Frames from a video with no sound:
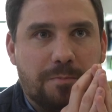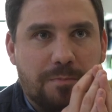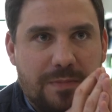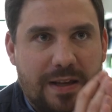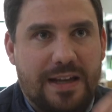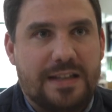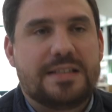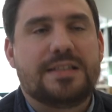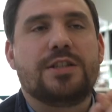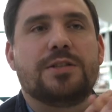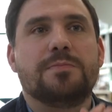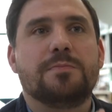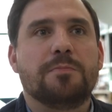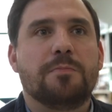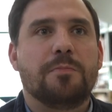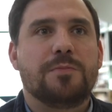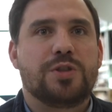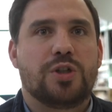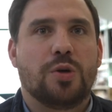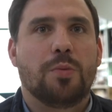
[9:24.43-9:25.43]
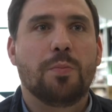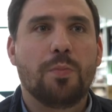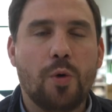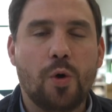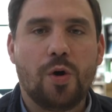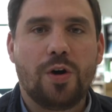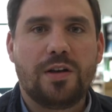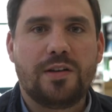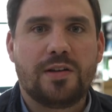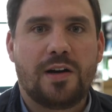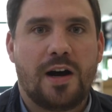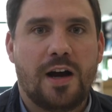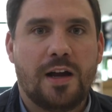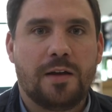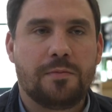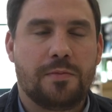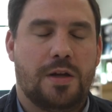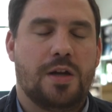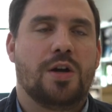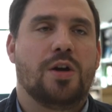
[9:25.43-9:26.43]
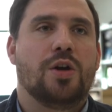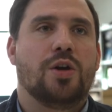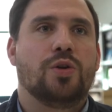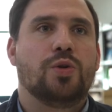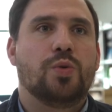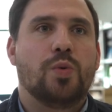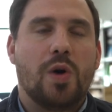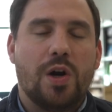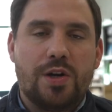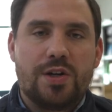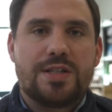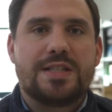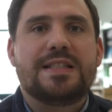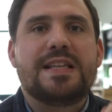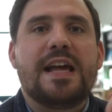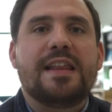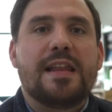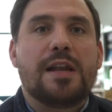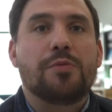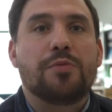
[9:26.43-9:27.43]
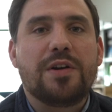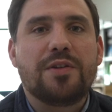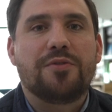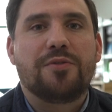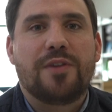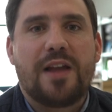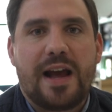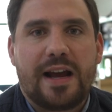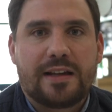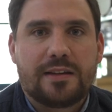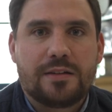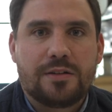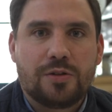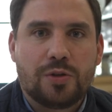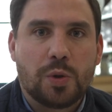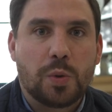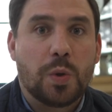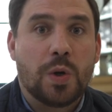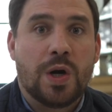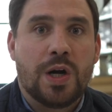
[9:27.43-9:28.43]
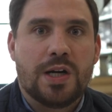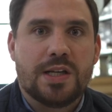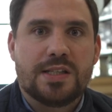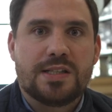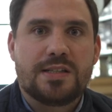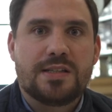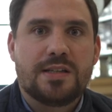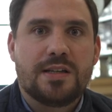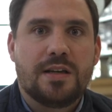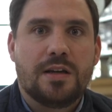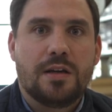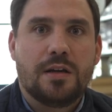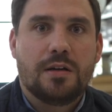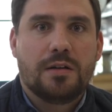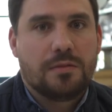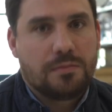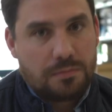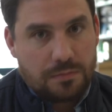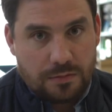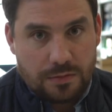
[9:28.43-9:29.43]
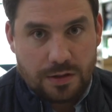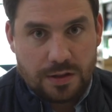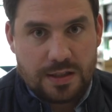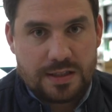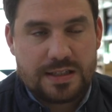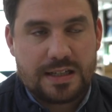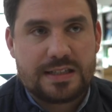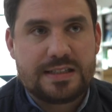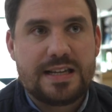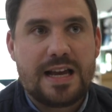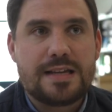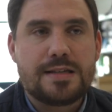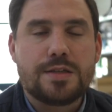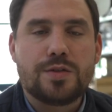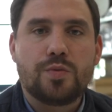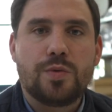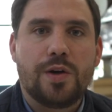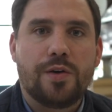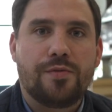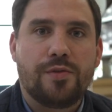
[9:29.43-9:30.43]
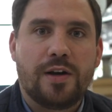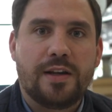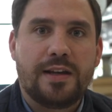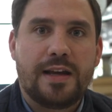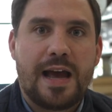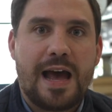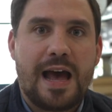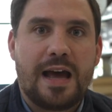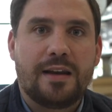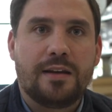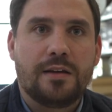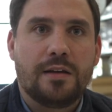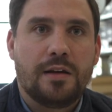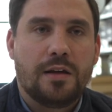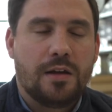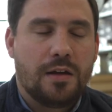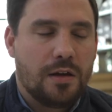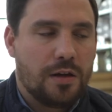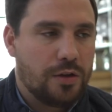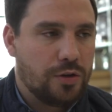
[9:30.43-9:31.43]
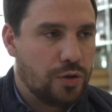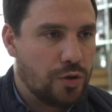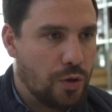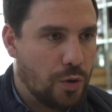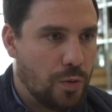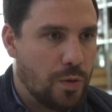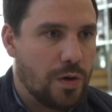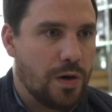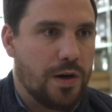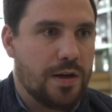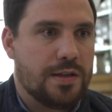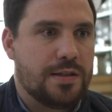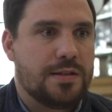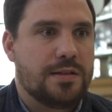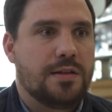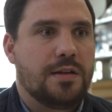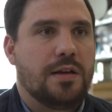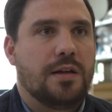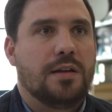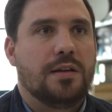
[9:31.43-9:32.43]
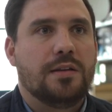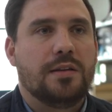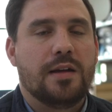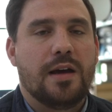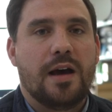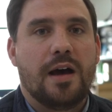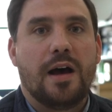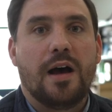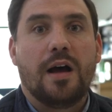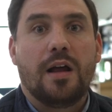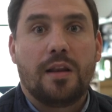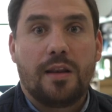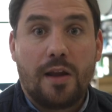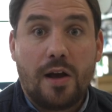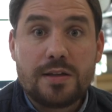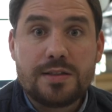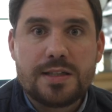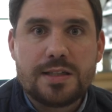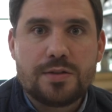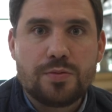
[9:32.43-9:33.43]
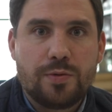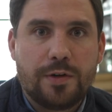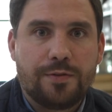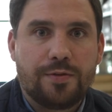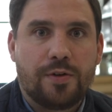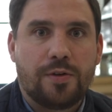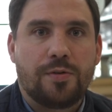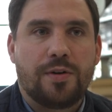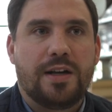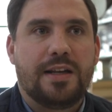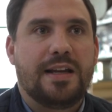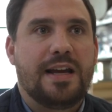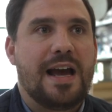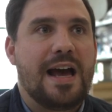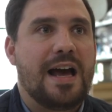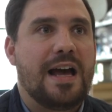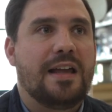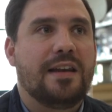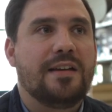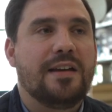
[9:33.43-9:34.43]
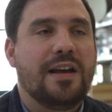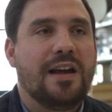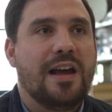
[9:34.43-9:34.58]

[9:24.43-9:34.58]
take some more time to understand and reflect towards the successes we've already had, towards the losses we've already had,